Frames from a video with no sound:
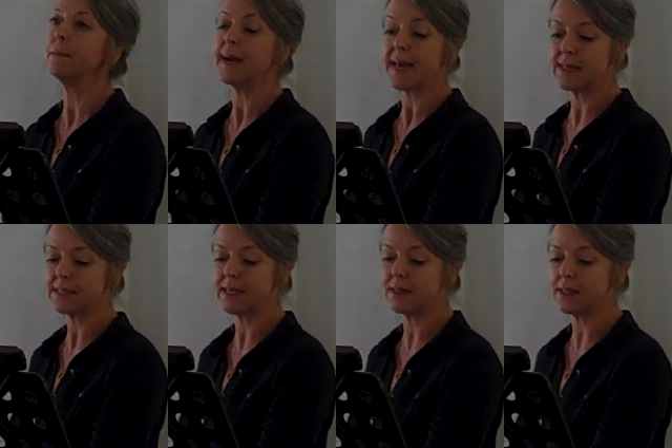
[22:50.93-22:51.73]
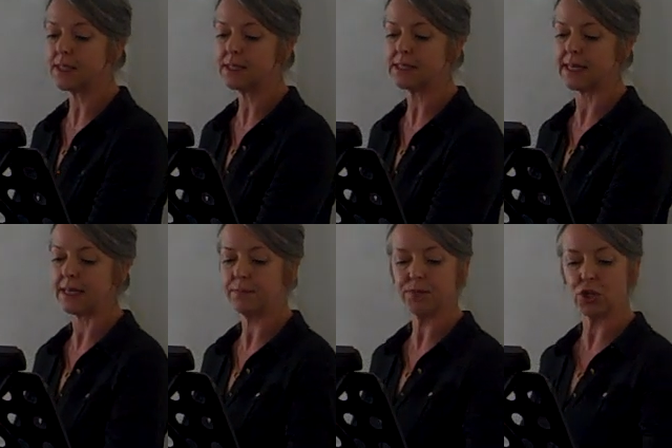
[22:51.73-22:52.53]
By
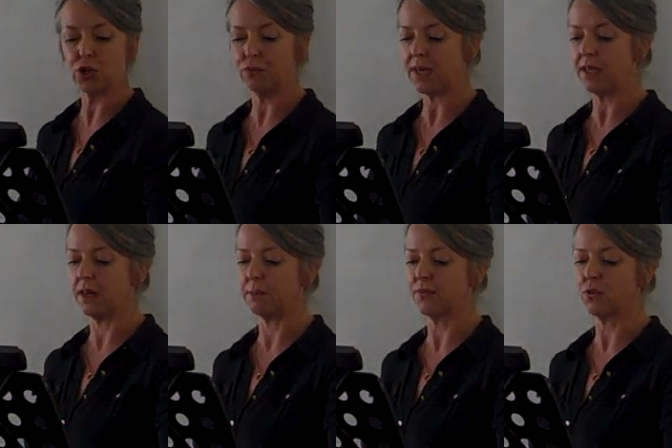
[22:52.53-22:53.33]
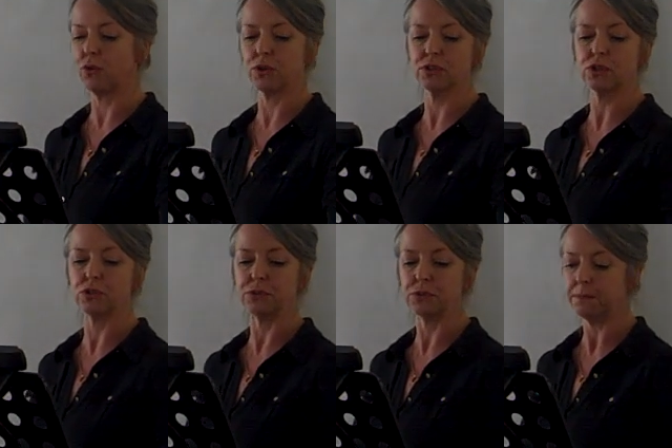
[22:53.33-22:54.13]
1830, the curriculum of the Royal
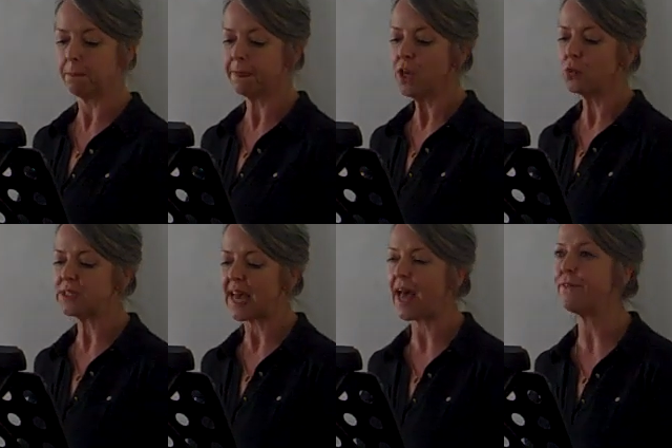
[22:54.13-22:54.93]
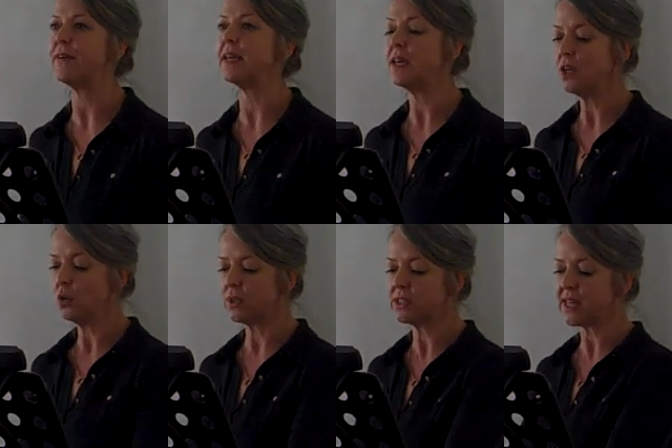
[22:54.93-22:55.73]
School was heavy
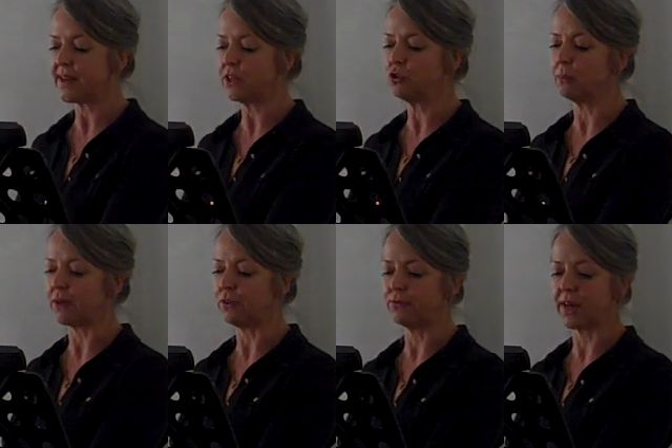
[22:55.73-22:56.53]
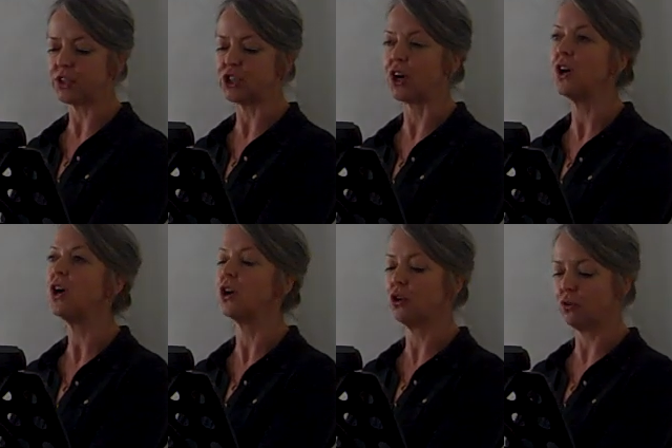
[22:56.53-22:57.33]
with technical manufacture
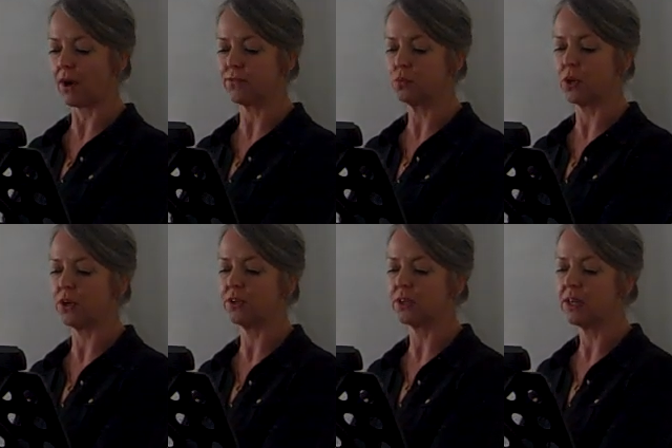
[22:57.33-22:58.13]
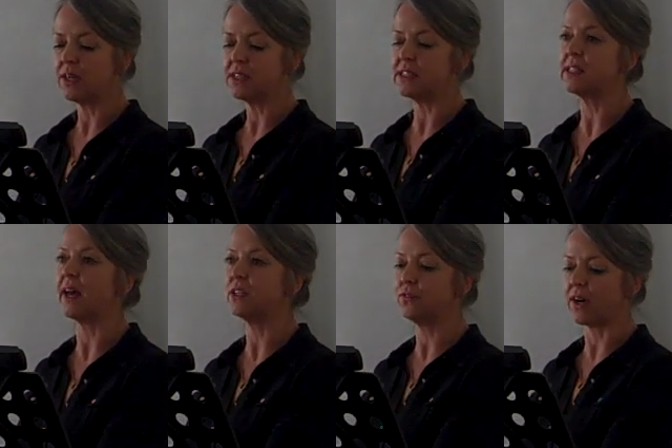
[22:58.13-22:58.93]
and craft work
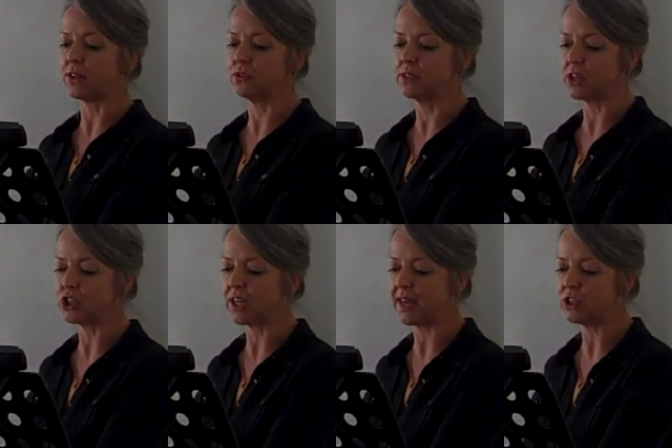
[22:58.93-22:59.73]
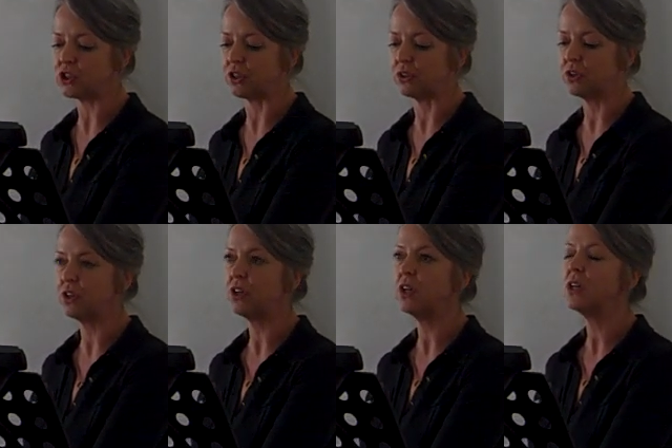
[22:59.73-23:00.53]
designed for adult education,
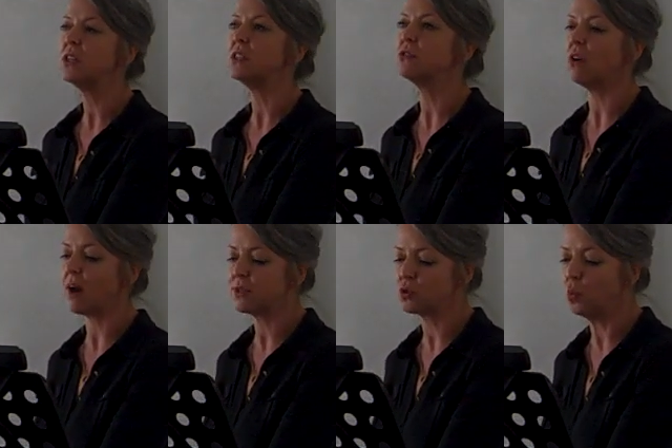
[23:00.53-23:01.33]
described